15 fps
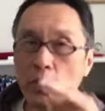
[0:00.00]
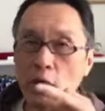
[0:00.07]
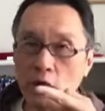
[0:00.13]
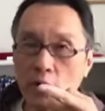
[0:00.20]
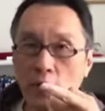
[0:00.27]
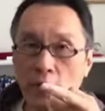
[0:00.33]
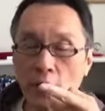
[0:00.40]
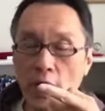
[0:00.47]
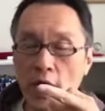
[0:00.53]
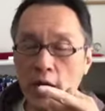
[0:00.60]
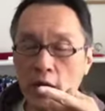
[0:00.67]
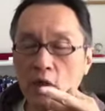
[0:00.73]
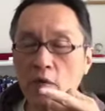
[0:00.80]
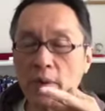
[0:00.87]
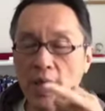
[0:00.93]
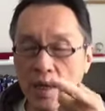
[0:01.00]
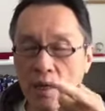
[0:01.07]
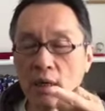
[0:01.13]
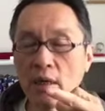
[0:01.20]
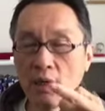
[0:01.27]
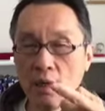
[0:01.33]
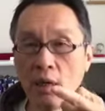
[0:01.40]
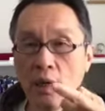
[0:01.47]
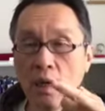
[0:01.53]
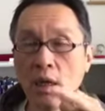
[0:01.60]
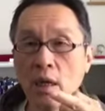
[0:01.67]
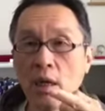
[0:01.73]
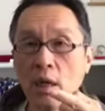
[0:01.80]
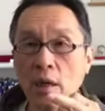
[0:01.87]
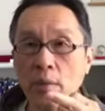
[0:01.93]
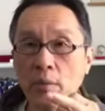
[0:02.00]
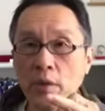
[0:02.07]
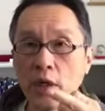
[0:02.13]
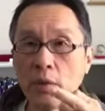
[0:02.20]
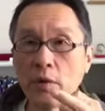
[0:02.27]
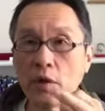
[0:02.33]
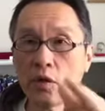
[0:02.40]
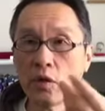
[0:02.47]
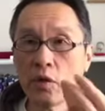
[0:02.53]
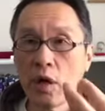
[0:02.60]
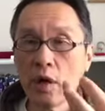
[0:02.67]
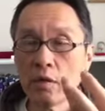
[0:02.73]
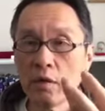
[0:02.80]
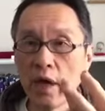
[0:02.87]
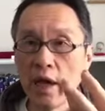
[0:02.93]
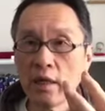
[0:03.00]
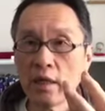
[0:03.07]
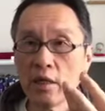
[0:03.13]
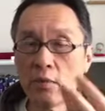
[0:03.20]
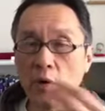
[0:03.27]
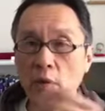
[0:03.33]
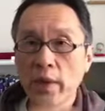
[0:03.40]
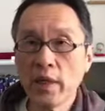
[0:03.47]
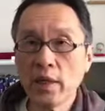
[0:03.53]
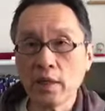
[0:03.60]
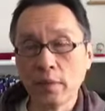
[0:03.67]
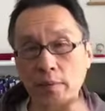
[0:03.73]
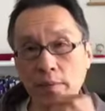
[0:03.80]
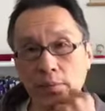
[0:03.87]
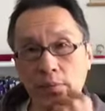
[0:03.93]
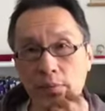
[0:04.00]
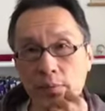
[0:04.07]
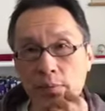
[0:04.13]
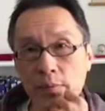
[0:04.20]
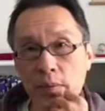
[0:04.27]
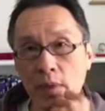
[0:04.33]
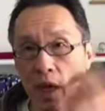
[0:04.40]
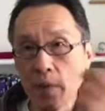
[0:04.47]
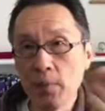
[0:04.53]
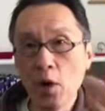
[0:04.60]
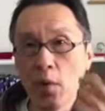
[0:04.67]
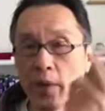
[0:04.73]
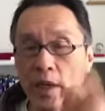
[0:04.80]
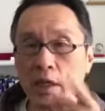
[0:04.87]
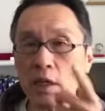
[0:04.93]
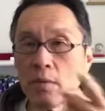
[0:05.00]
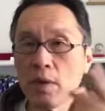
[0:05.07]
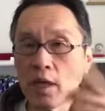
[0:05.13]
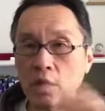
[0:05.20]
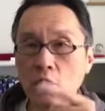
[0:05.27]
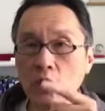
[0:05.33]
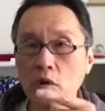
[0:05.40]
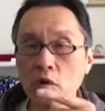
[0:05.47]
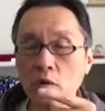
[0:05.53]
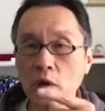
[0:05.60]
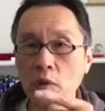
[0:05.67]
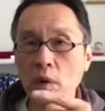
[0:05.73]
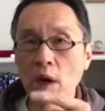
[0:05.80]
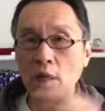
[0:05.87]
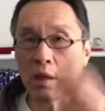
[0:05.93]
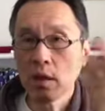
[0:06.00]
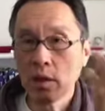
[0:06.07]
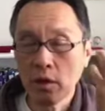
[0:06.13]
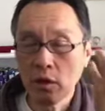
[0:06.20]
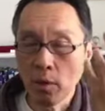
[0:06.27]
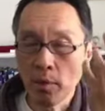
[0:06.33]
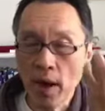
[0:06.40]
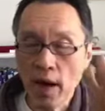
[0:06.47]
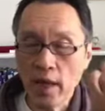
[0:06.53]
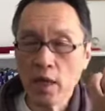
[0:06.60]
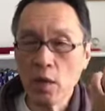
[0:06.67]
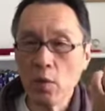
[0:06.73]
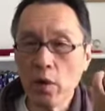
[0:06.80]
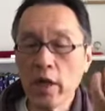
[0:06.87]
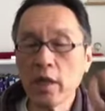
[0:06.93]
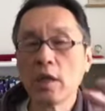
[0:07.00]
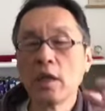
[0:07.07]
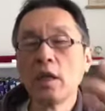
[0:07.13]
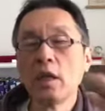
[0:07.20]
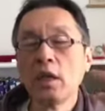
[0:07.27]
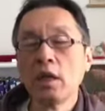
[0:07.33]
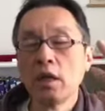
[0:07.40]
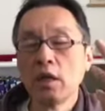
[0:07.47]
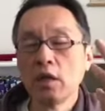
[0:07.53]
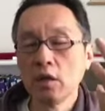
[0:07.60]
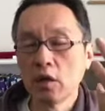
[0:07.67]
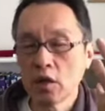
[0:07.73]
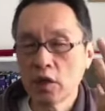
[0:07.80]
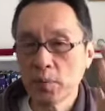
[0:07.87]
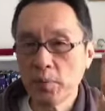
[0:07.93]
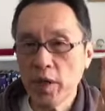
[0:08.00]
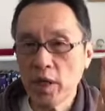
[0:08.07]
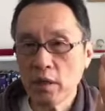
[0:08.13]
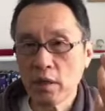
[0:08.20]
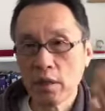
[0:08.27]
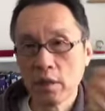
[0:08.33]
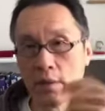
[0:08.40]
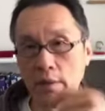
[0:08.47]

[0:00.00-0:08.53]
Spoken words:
want to fight, you better be able to know how to handle momentum. And momentum got to do with what? Your body weight, your speed.